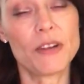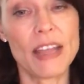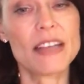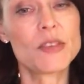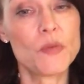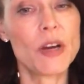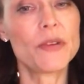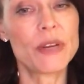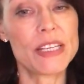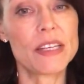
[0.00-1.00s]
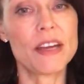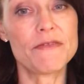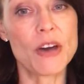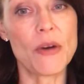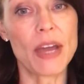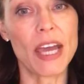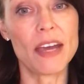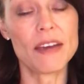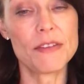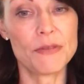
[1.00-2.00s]
or that's one reason of
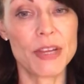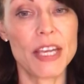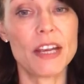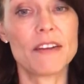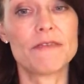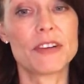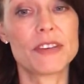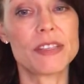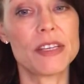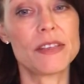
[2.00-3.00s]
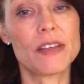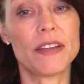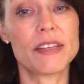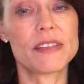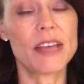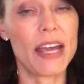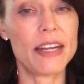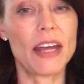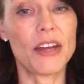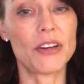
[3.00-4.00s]
going through here versus on the side
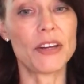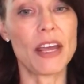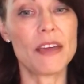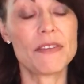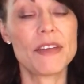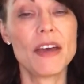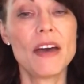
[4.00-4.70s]
and underneath.